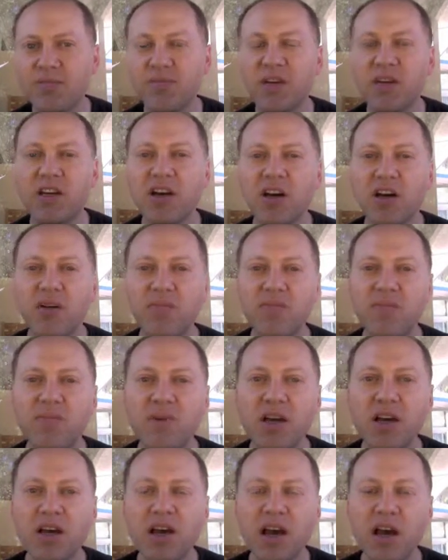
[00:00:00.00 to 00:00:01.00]
become
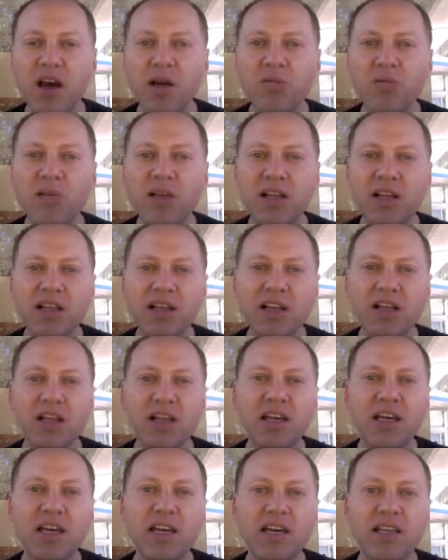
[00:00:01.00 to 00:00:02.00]
a really
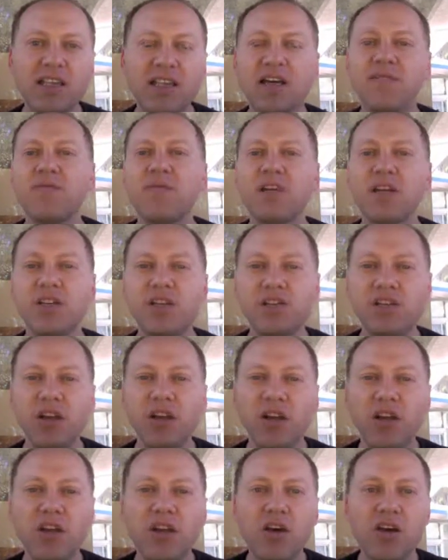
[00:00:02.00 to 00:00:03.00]
clear
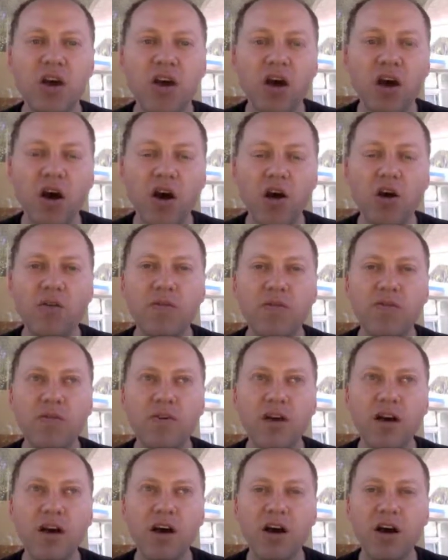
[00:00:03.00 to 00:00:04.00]
definition of
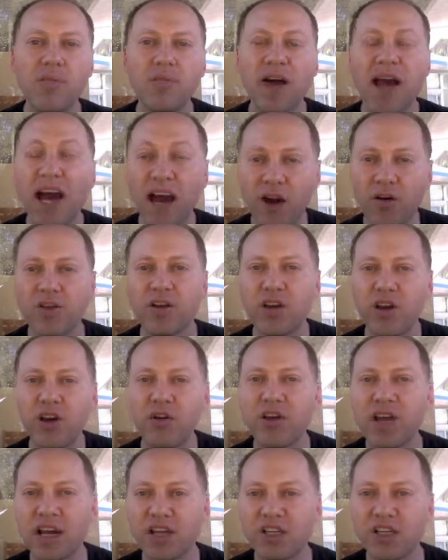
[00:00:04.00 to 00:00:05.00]
how the
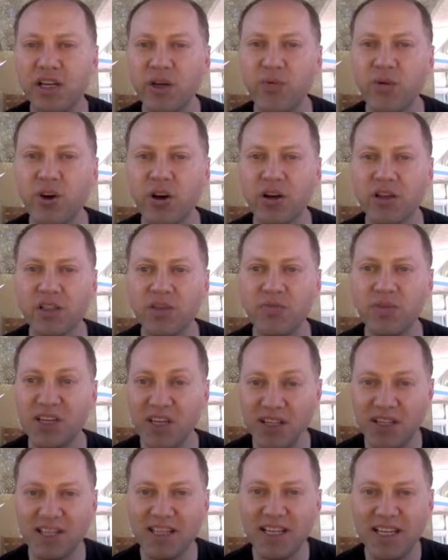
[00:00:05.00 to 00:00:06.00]
code actually works,
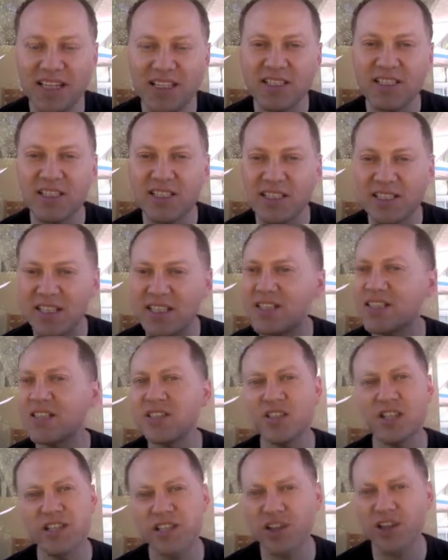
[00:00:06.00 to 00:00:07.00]
because this
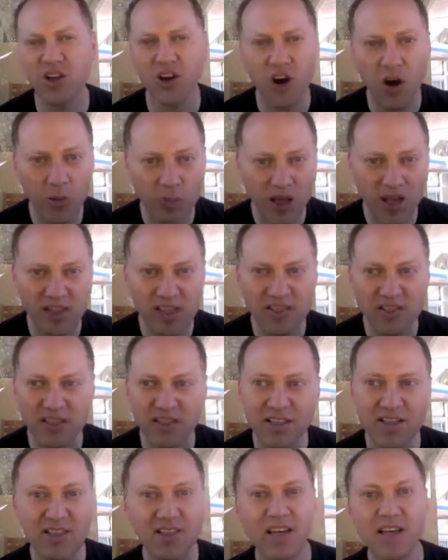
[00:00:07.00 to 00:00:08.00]
isn't just a comment
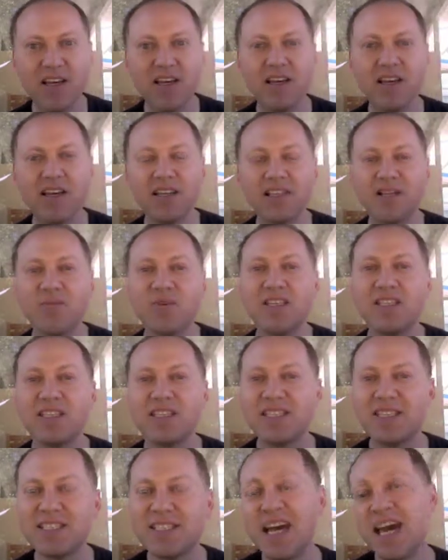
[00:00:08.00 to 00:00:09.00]
that someone
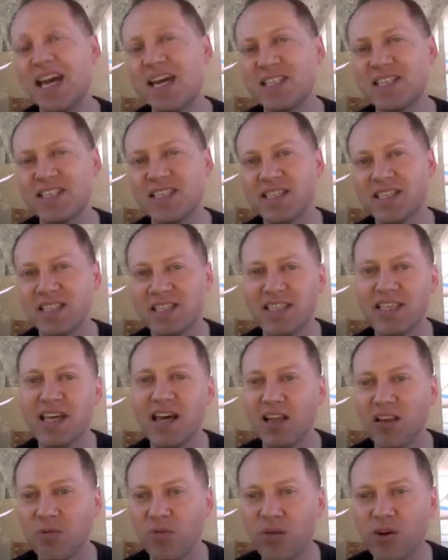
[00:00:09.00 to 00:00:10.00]
says this is
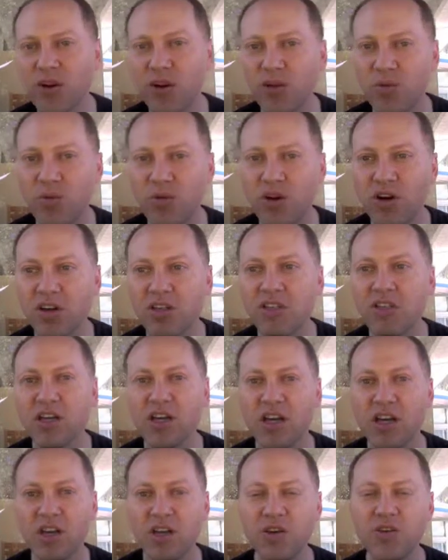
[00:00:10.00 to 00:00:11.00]
how the code works.
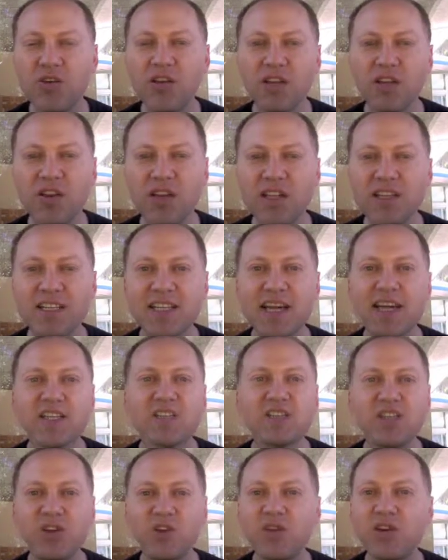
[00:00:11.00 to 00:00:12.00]
You can look at the
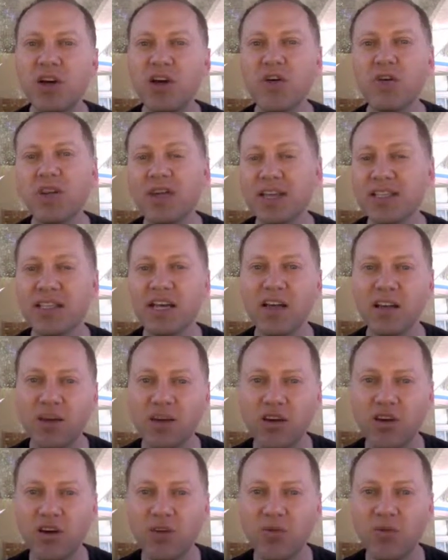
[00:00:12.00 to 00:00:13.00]
test, you know that's how the
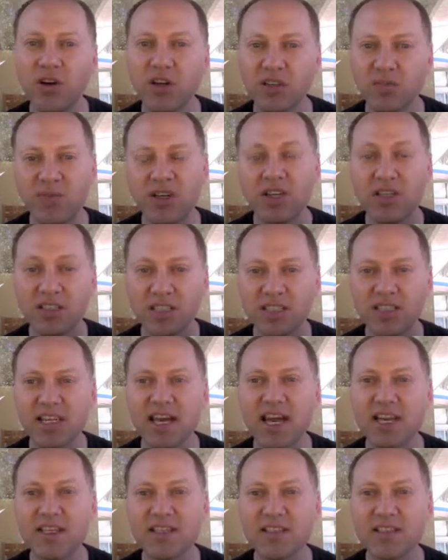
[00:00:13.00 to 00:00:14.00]
code works, because the
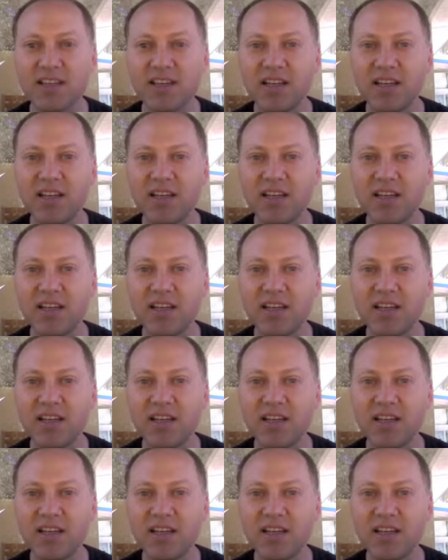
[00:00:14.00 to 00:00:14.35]
test